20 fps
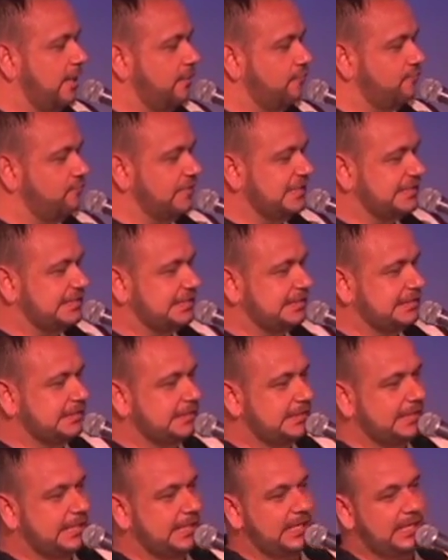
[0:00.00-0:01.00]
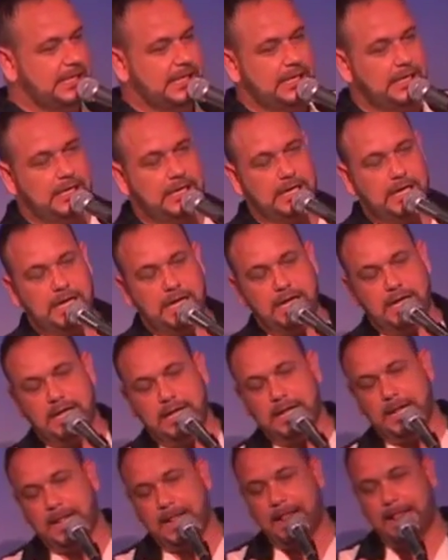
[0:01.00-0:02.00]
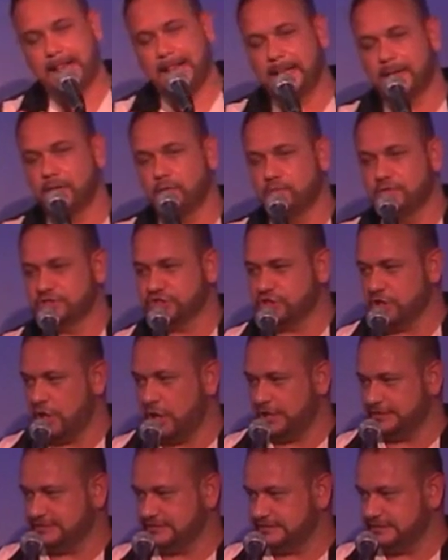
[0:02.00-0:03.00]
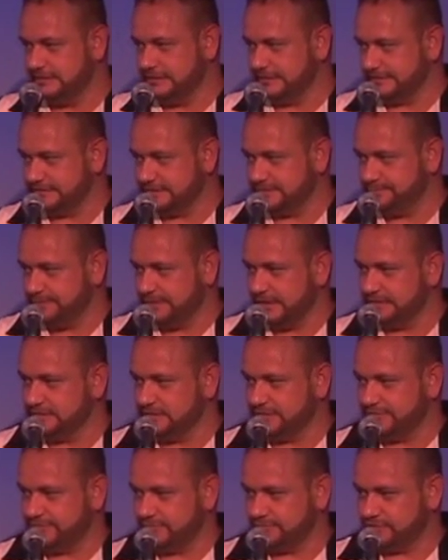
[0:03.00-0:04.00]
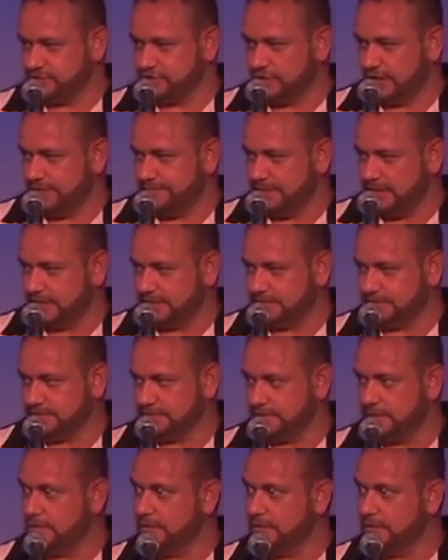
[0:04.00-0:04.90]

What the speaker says: recently was caught stealing Splenda from Starbucks.